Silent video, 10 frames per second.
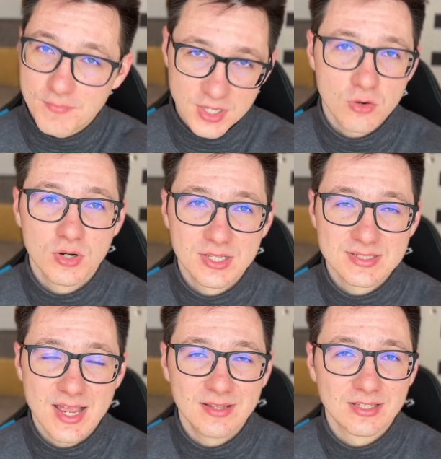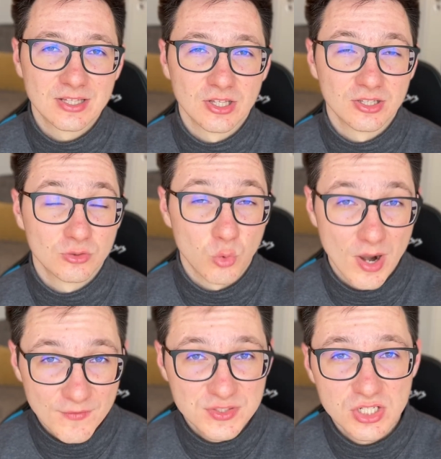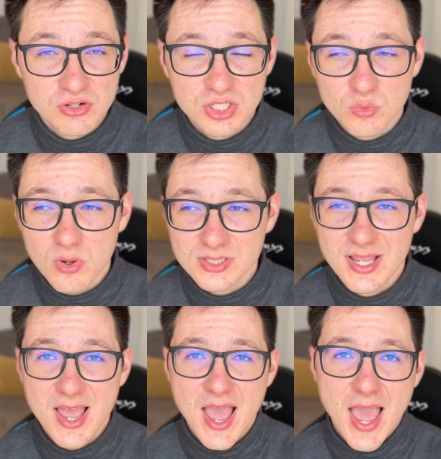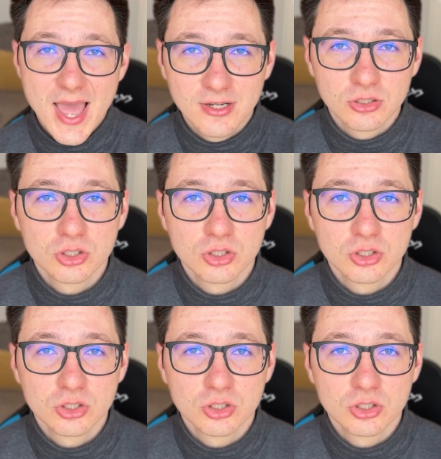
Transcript: bigger redesign than the 12 series was. And on